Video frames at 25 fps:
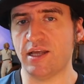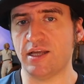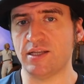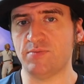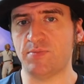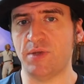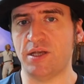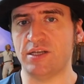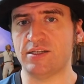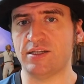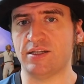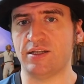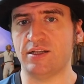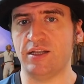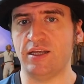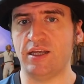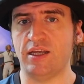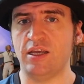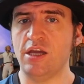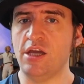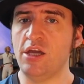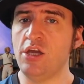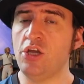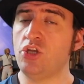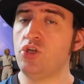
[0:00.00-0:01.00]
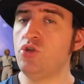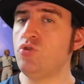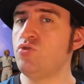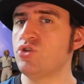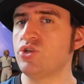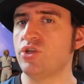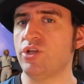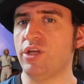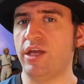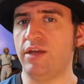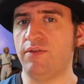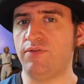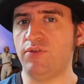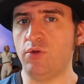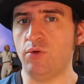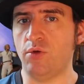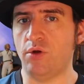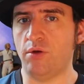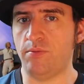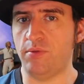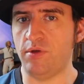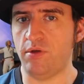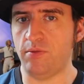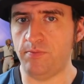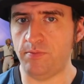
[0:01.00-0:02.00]
That's basically, usually if
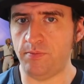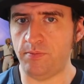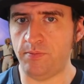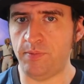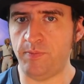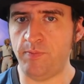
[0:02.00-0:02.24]
you're a